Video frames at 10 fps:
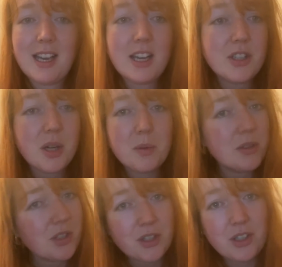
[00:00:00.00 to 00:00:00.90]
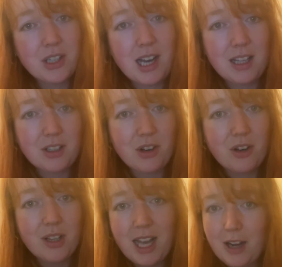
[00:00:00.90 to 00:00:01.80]
I don't want to cut
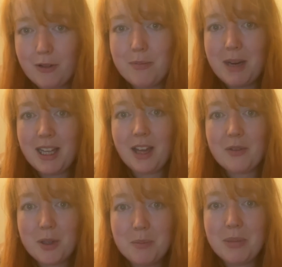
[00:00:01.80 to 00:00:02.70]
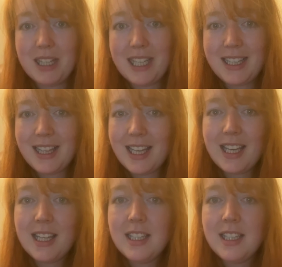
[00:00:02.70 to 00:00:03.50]
alcohol out of my life completely.